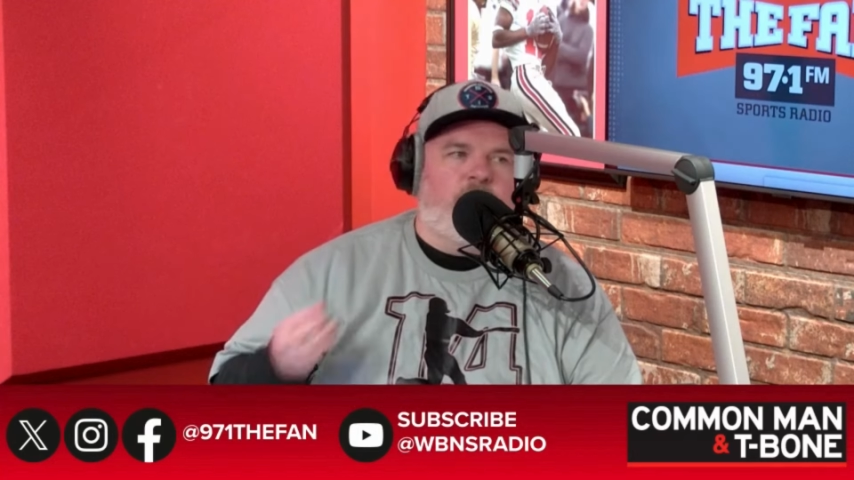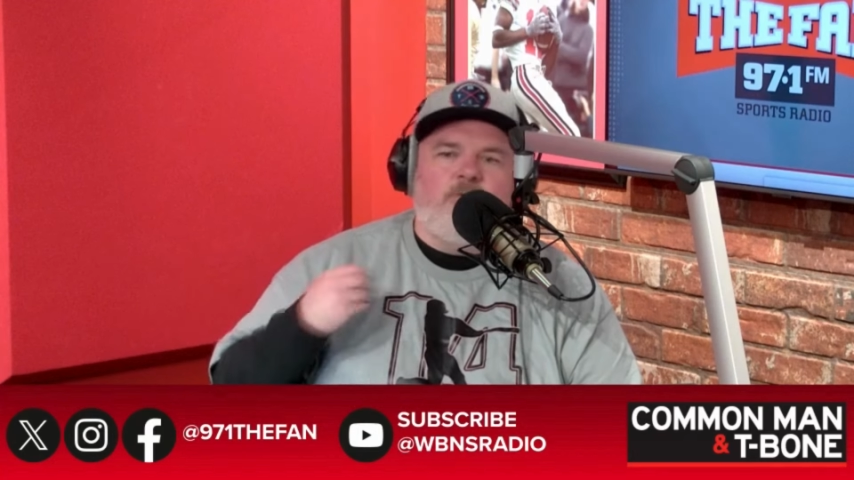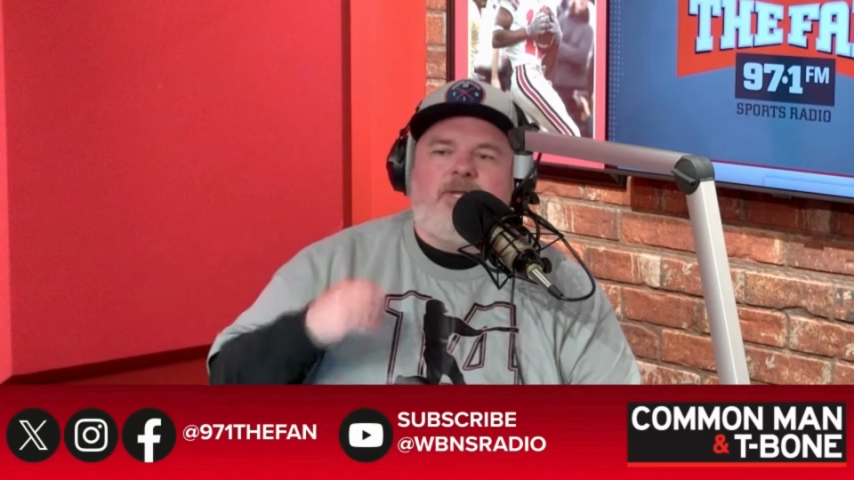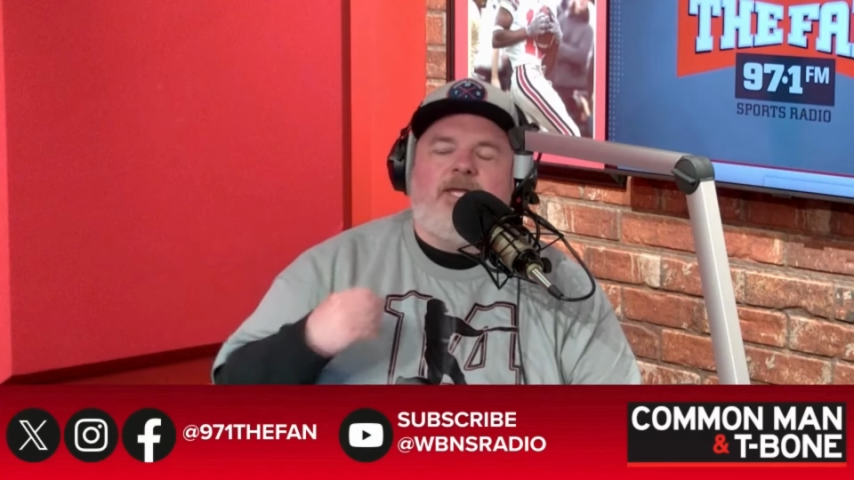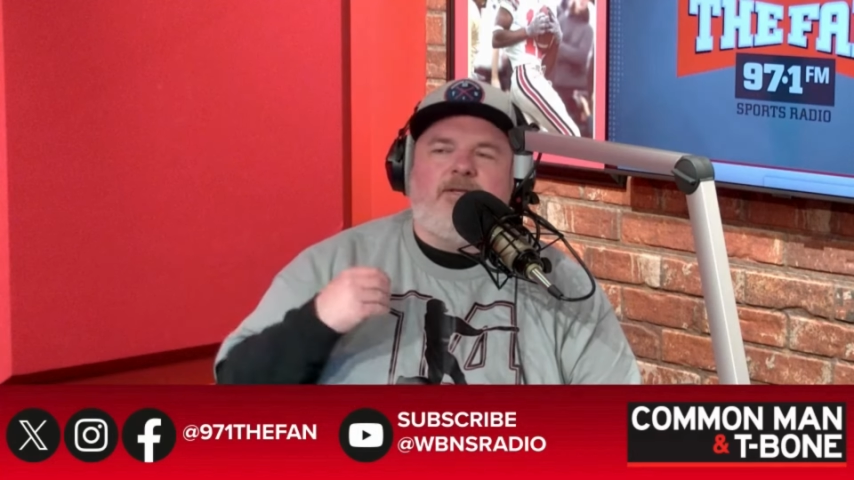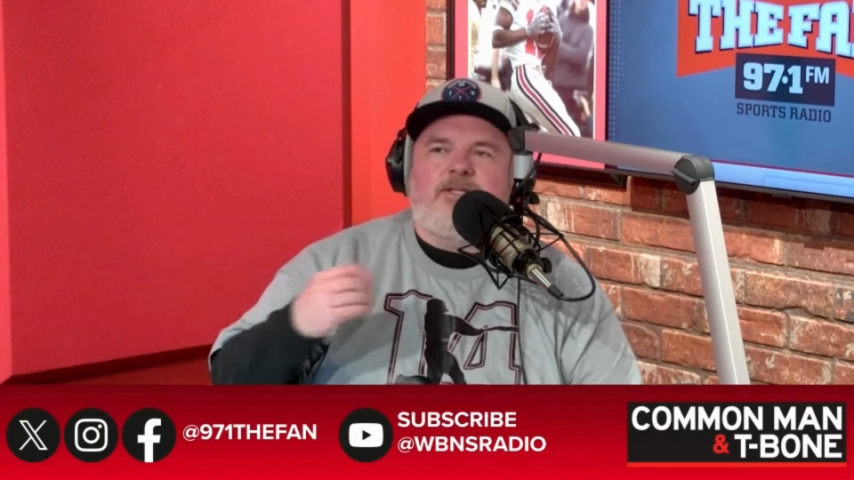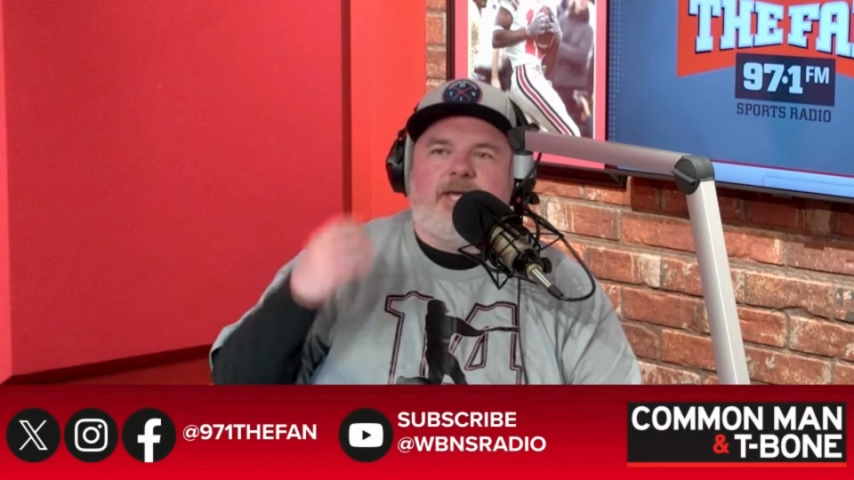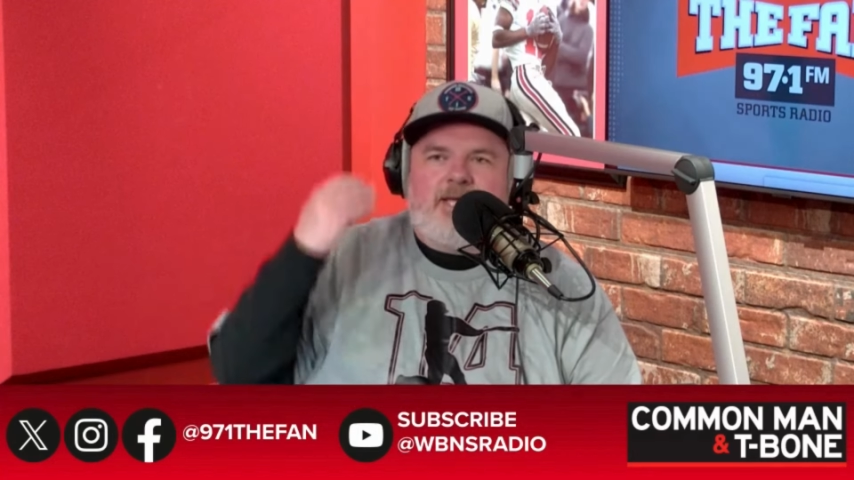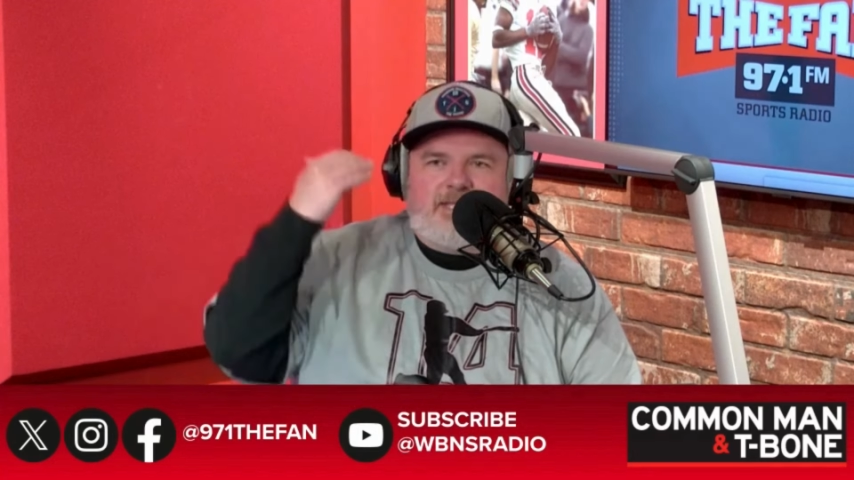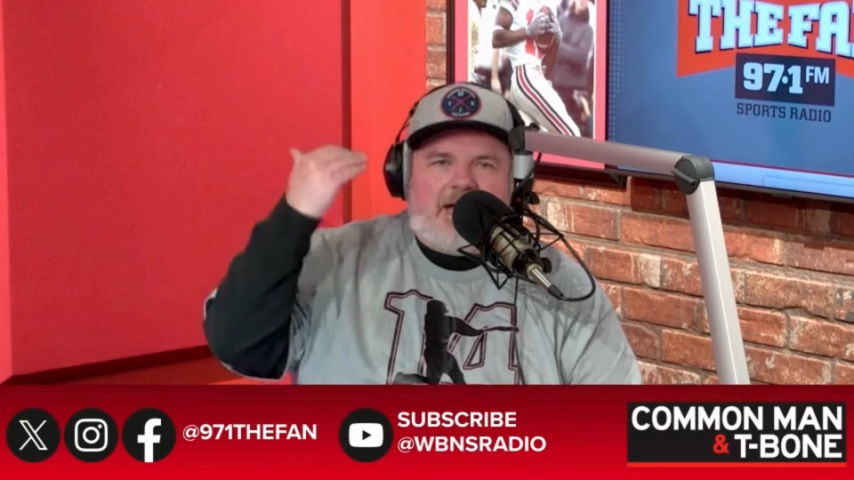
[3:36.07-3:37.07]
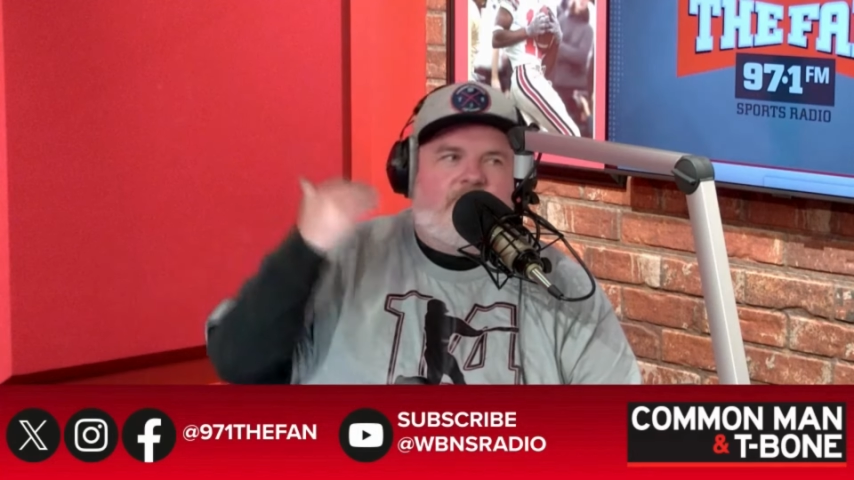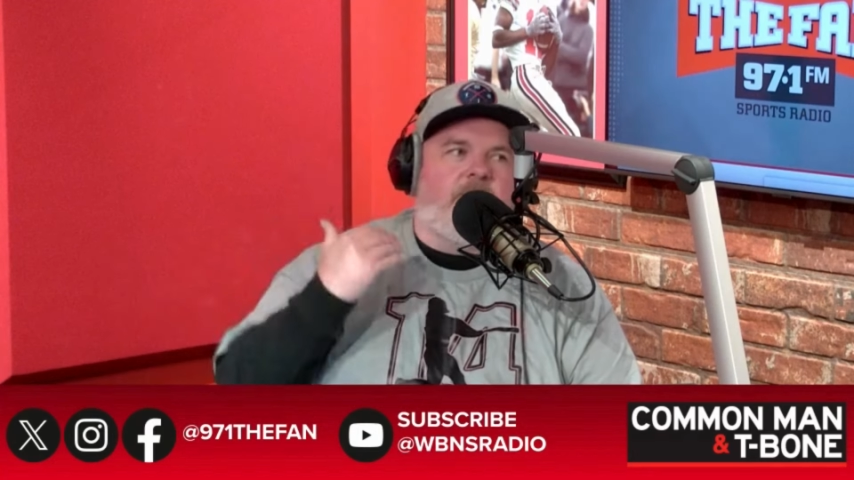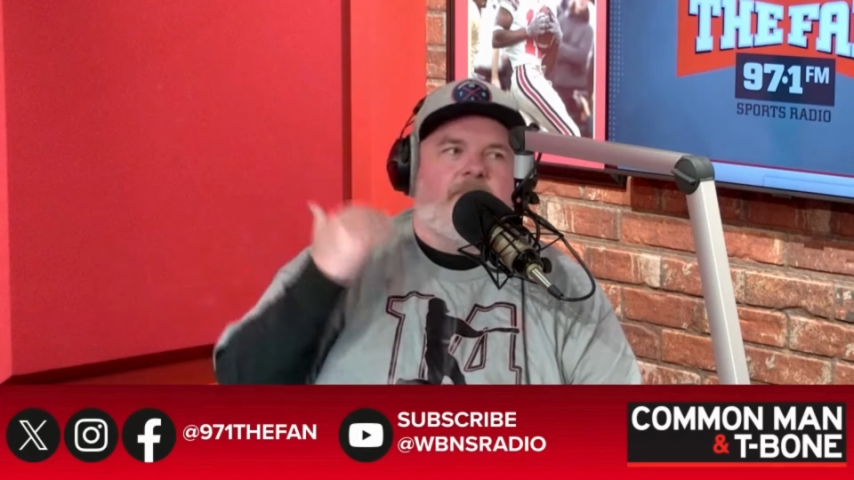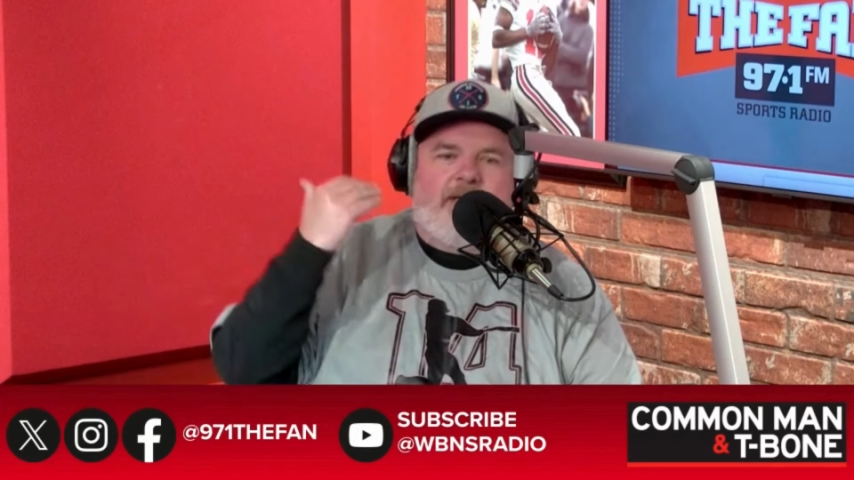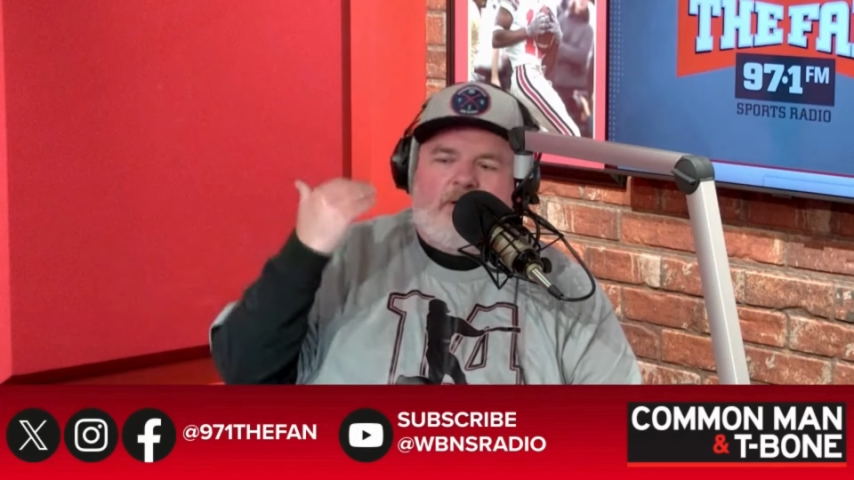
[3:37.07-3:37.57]
You need to take down
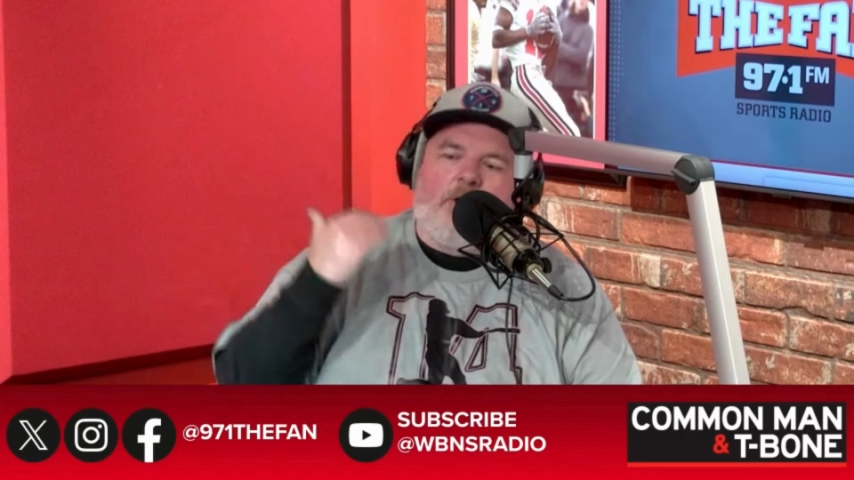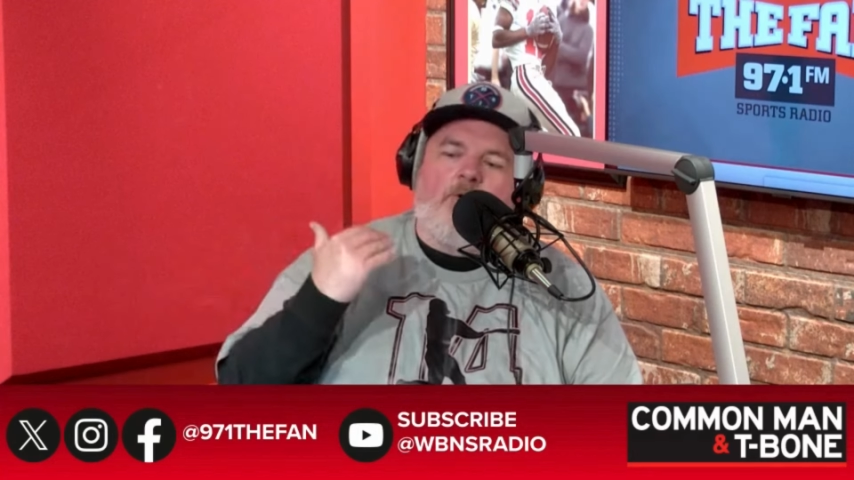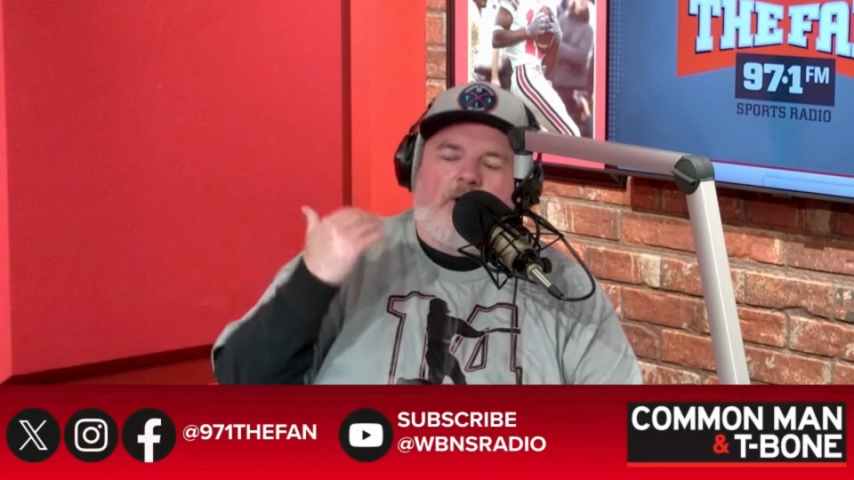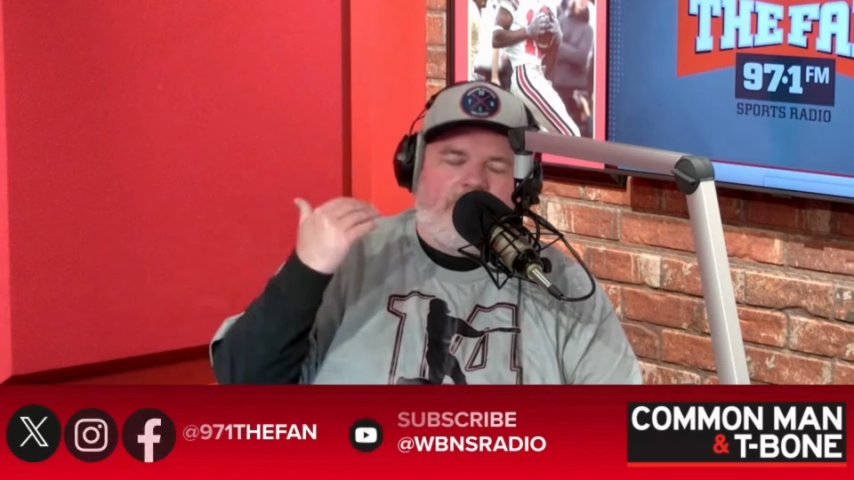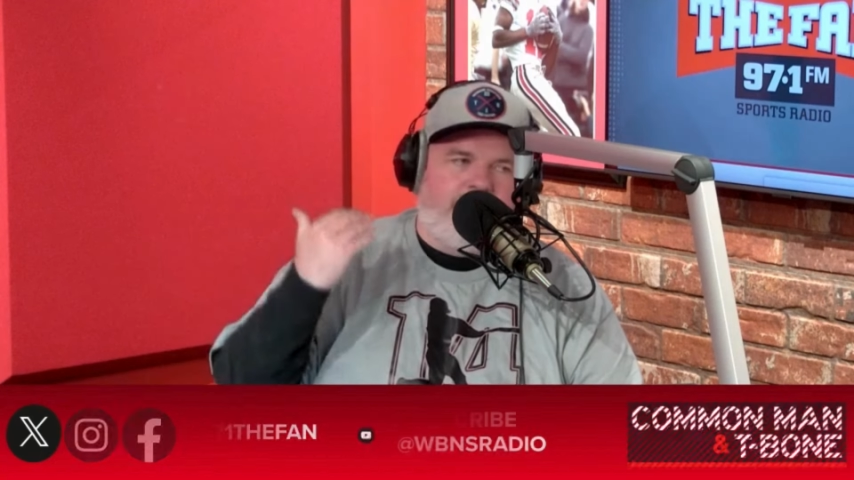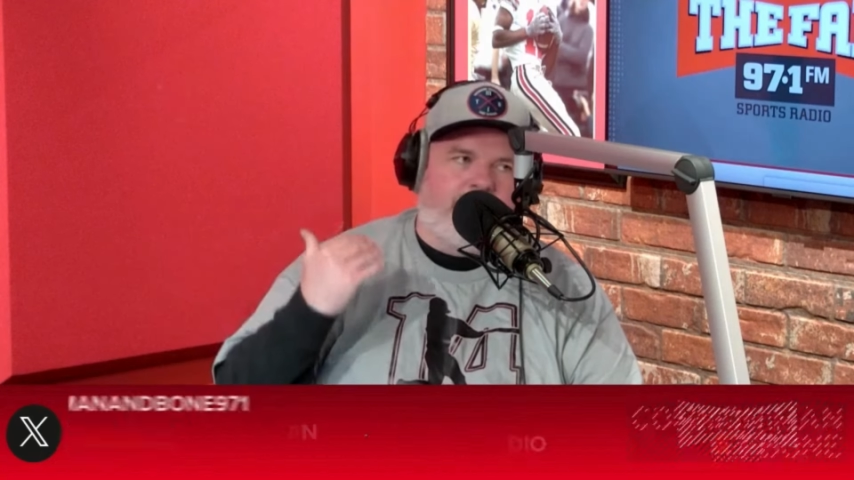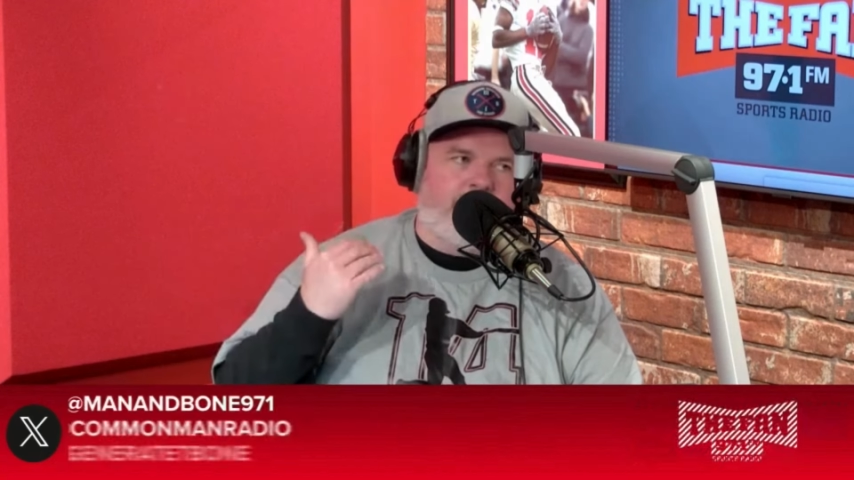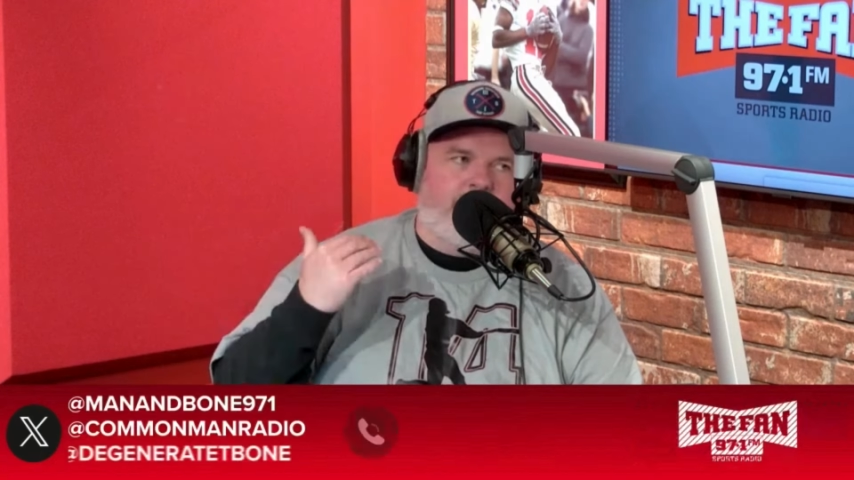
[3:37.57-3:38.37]
the mango on this.